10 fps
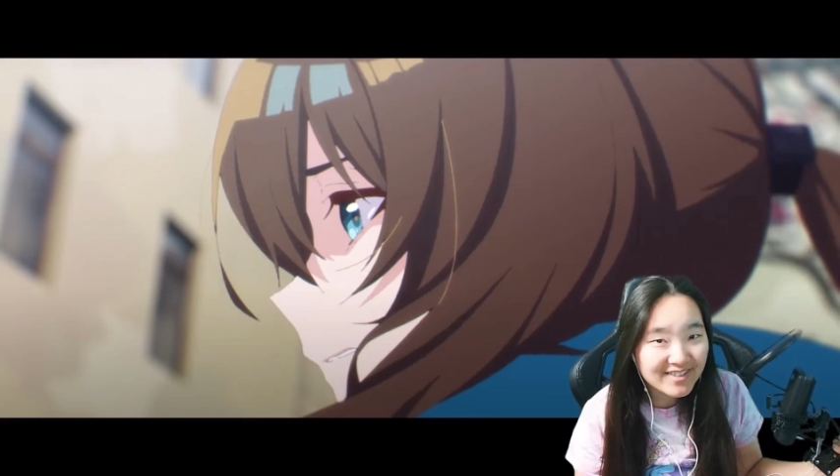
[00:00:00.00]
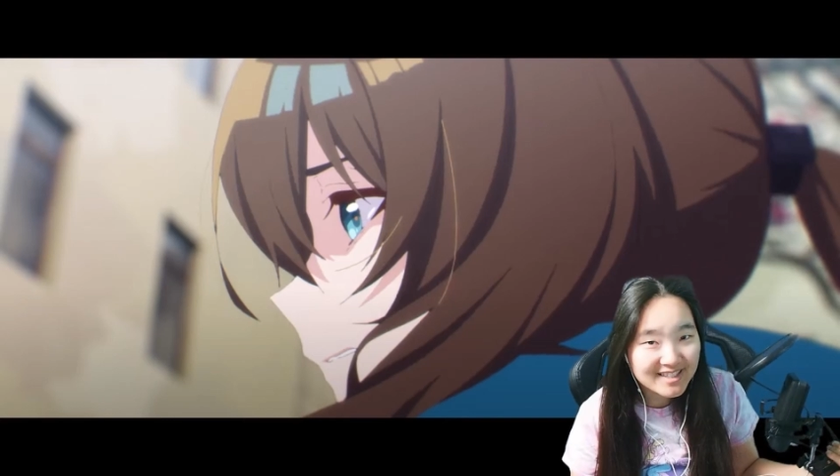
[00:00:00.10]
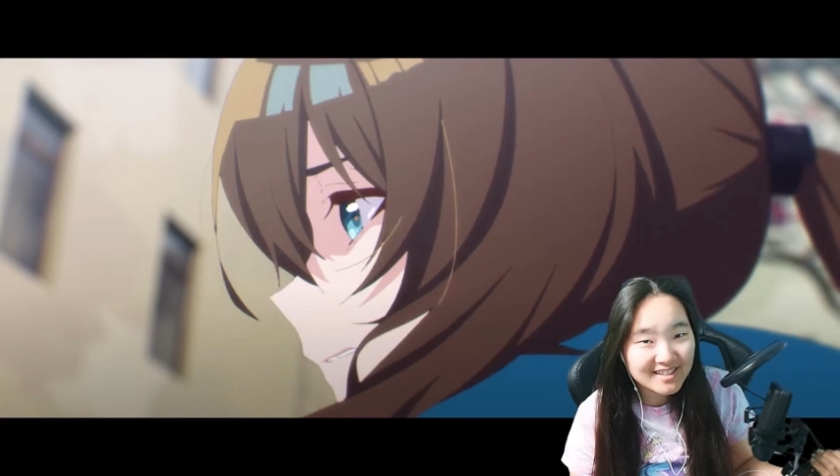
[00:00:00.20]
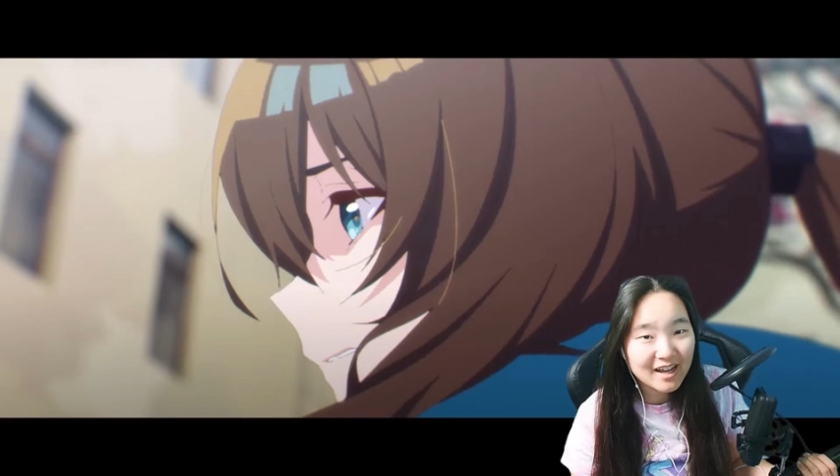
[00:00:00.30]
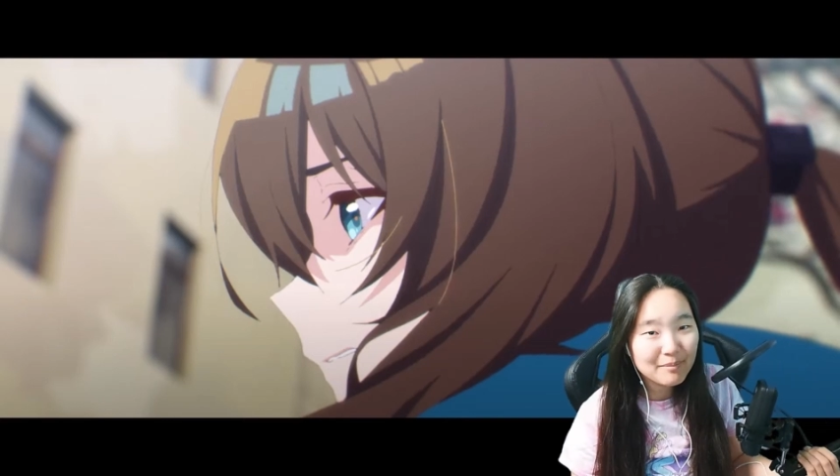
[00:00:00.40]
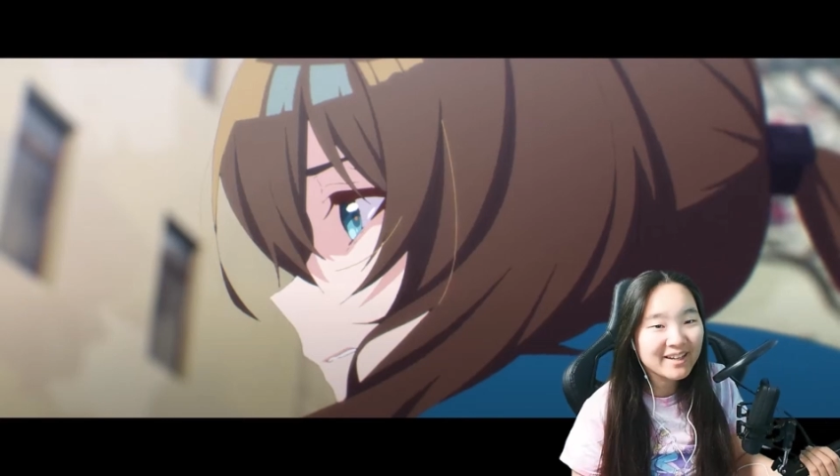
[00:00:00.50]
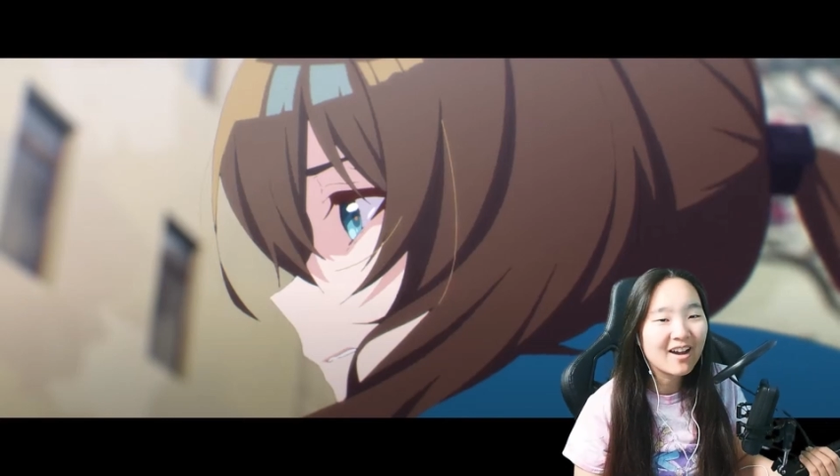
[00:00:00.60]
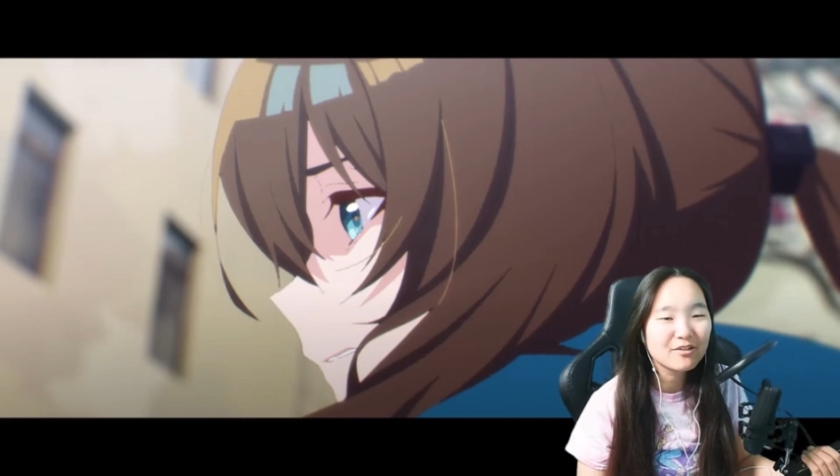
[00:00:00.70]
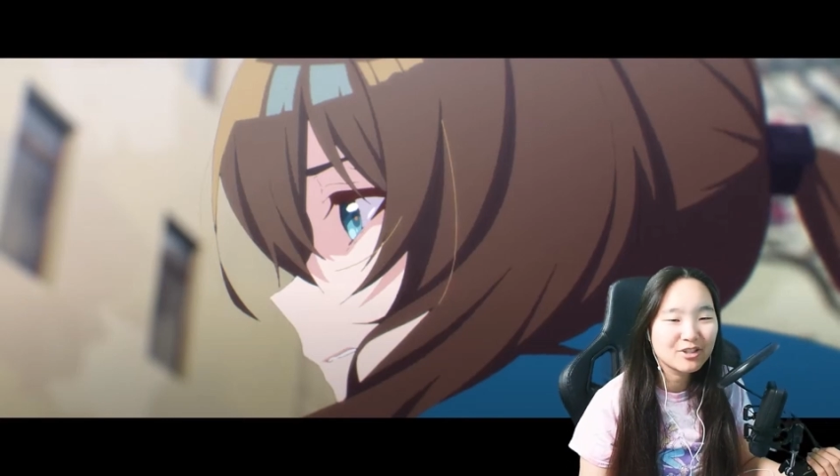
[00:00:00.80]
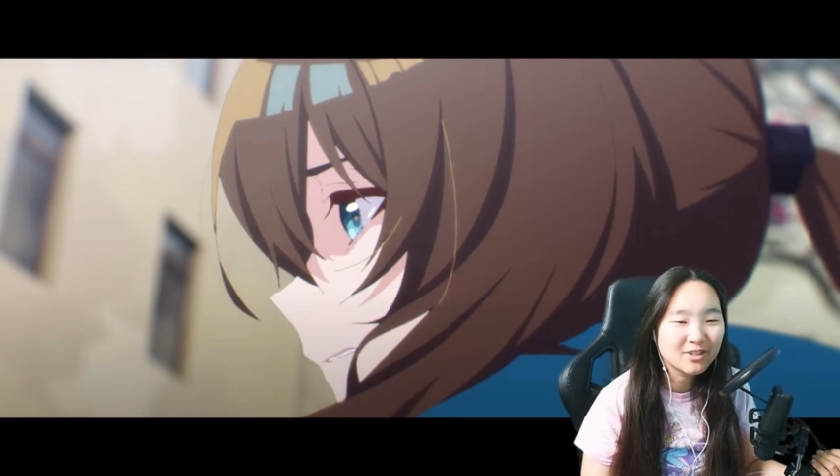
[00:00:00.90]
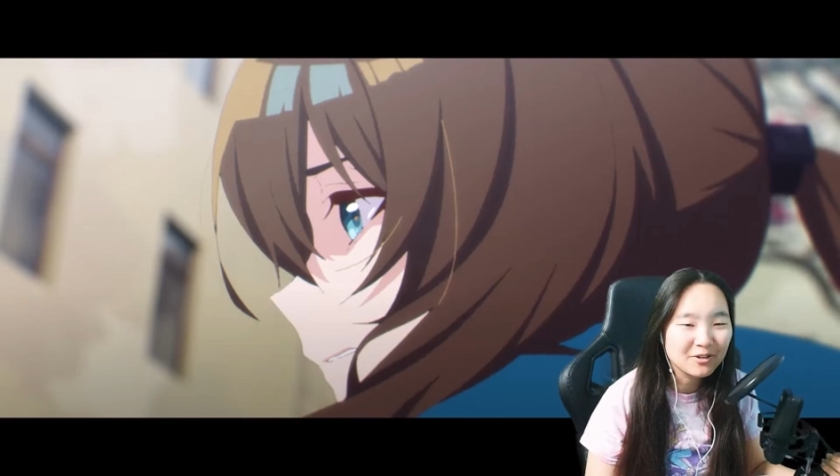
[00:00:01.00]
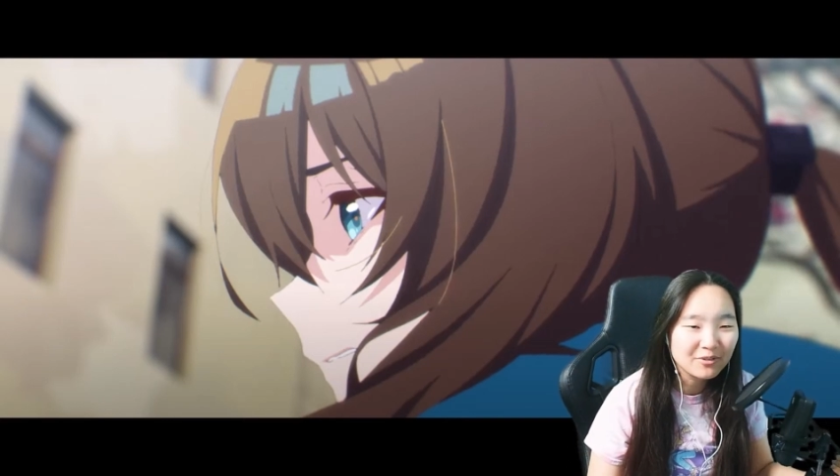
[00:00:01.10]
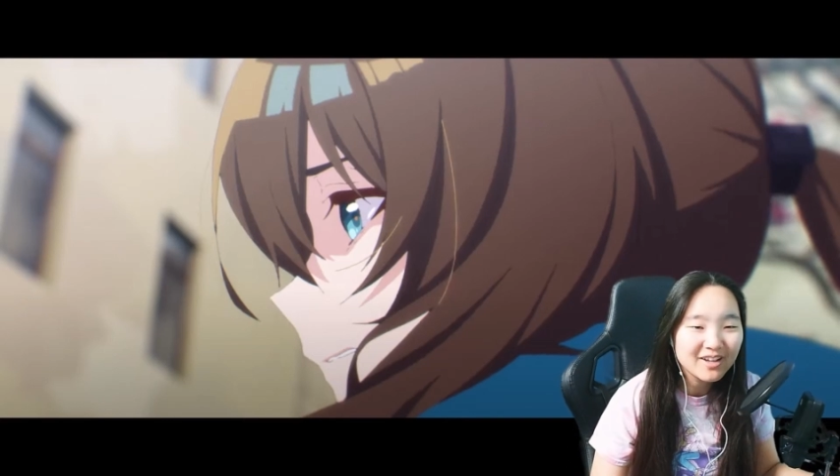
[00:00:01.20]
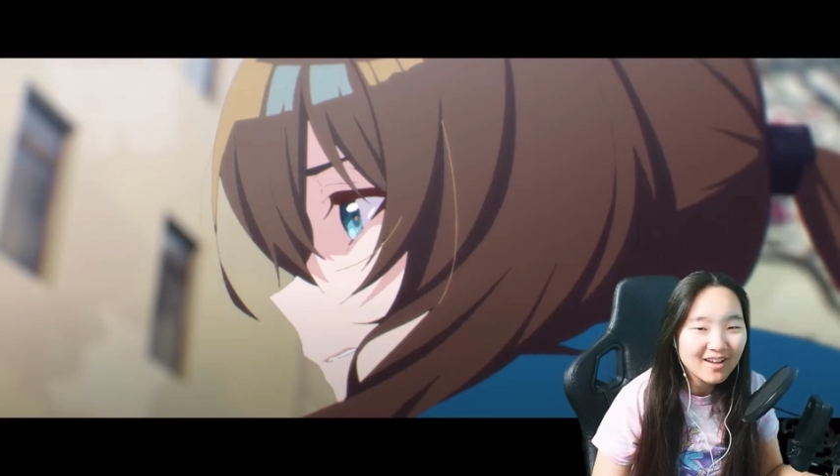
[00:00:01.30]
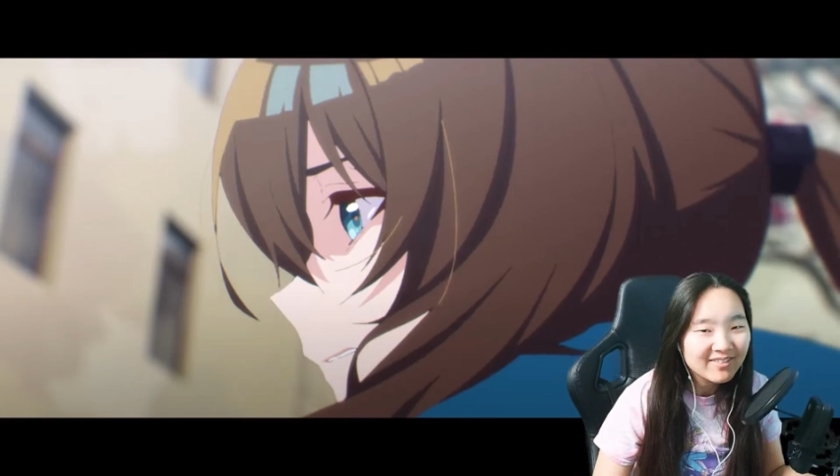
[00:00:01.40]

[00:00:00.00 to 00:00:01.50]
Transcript: this is coming out soon.